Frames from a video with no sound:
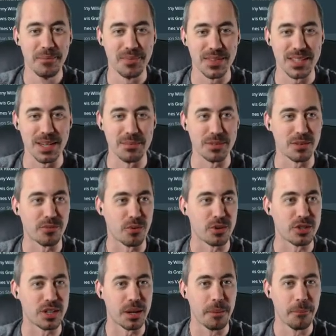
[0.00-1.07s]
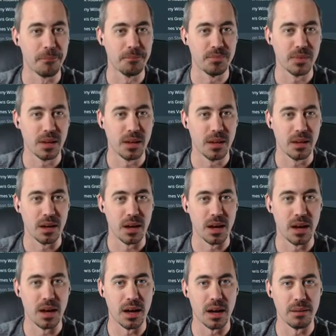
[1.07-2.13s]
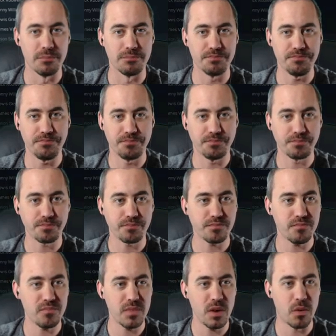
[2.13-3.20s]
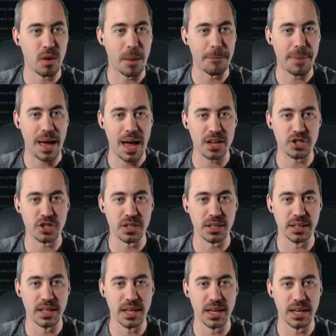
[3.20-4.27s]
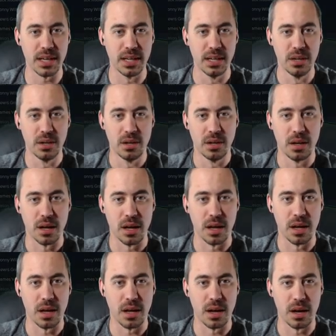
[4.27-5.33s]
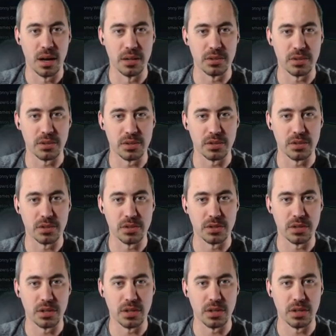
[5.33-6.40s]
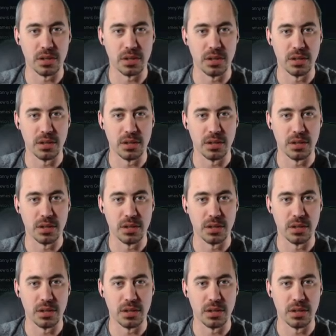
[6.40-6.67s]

Seems unfortunate. Um, all right, passionately. Uh, duh, duh, duh,